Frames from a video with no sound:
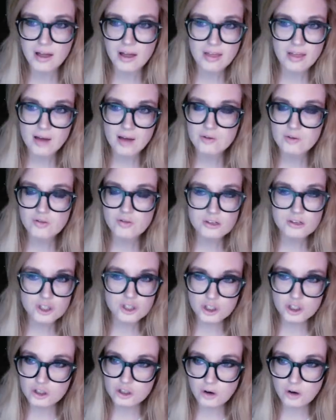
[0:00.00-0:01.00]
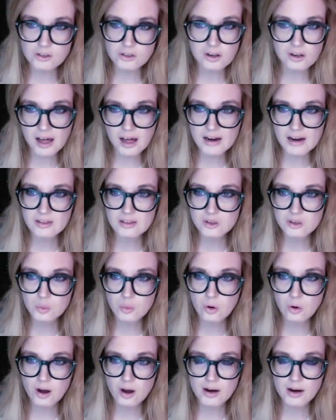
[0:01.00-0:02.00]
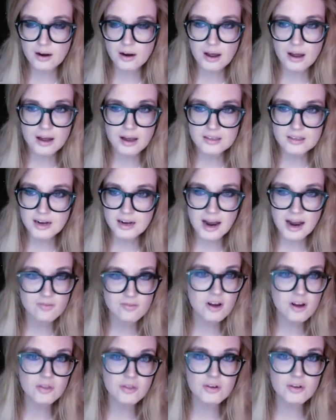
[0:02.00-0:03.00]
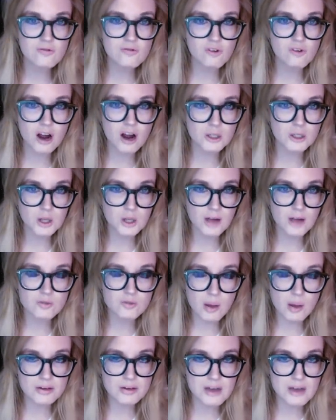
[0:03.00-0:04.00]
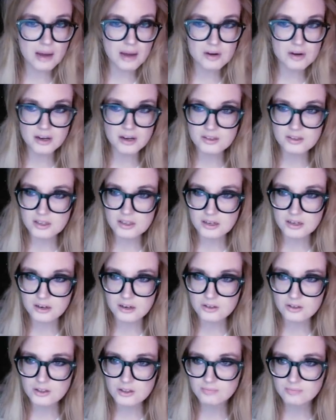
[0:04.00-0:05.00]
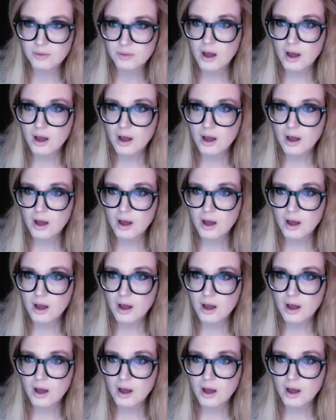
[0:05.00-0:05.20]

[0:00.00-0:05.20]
that movie's just so delayed at this point, it's going to have nothing fresh left by the time it hits theaters.